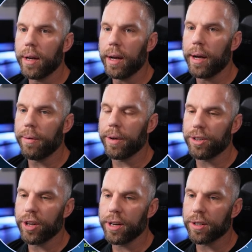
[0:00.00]
Uh, we can
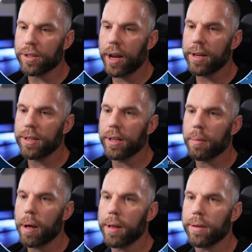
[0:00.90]
change the sizing of the
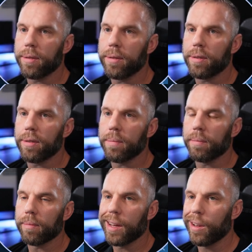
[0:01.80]
buttons.
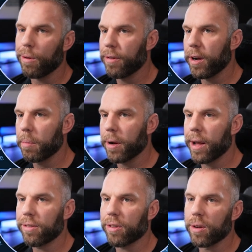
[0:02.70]
A little fingerprint.
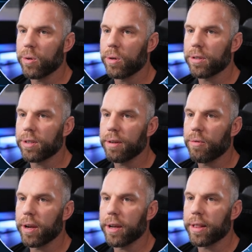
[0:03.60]
That's kind of cool. Let's see if
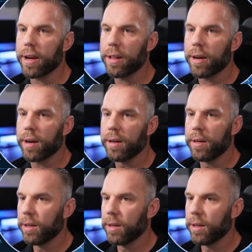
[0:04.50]
we can get that in there.